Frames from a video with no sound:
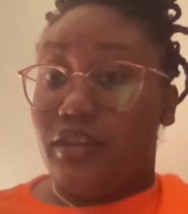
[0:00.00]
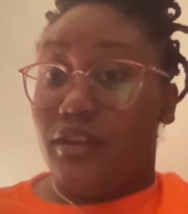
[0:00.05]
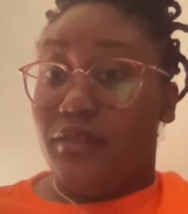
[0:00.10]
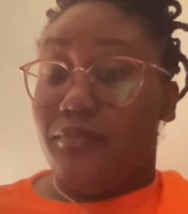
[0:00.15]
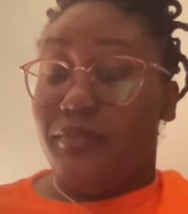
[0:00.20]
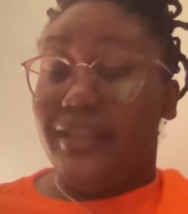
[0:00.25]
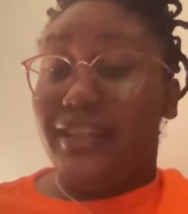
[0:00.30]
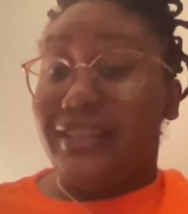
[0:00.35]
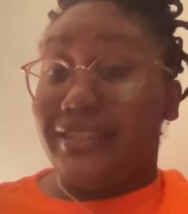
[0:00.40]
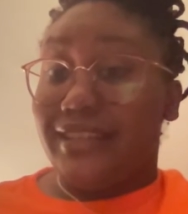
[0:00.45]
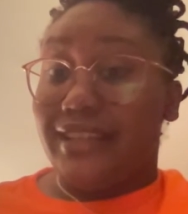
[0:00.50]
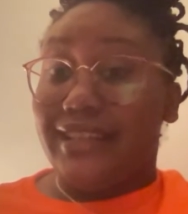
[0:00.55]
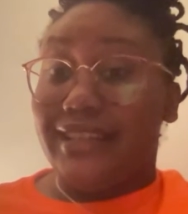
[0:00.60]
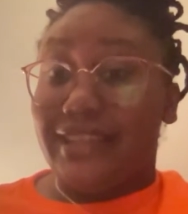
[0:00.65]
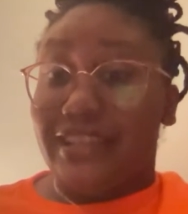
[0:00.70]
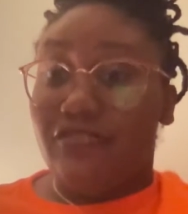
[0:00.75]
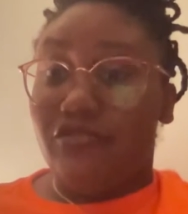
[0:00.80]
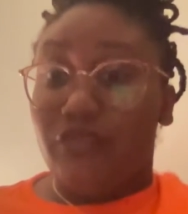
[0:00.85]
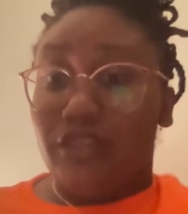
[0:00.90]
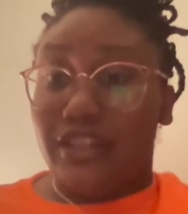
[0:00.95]
because they
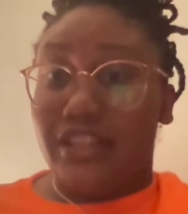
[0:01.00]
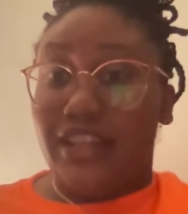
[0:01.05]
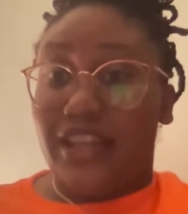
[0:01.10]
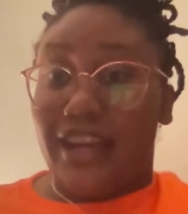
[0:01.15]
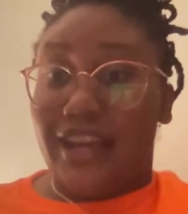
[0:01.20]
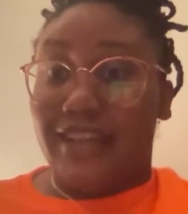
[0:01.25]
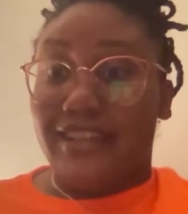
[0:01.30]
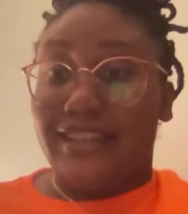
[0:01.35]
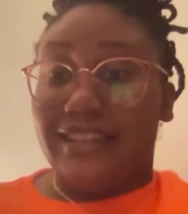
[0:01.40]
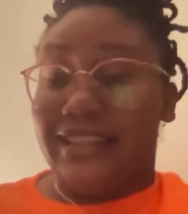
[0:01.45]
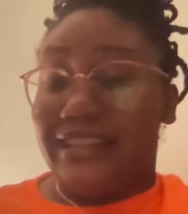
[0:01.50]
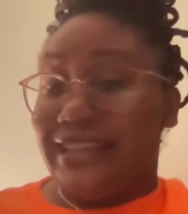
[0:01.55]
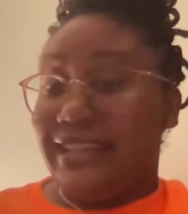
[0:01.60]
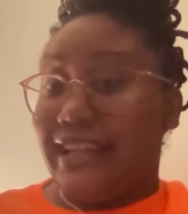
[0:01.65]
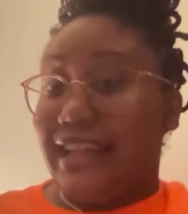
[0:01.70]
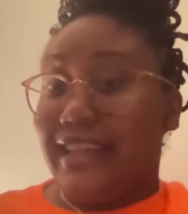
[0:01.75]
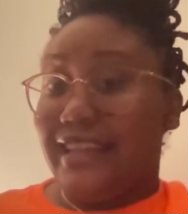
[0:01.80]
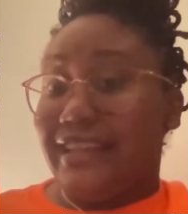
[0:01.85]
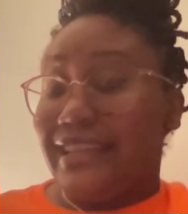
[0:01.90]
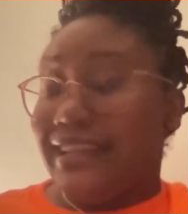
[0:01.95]
didn't realize and then
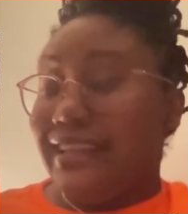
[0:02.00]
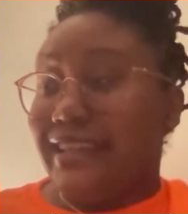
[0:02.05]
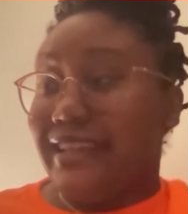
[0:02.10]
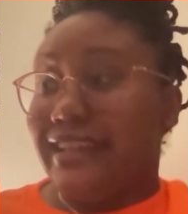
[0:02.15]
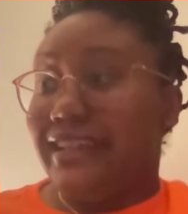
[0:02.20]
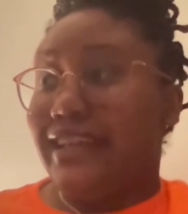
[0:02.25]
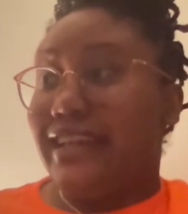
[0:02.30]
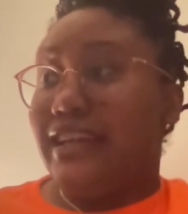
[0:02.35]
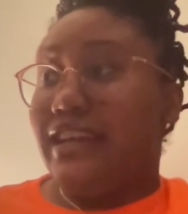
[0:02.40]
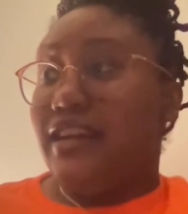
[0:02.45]
they think,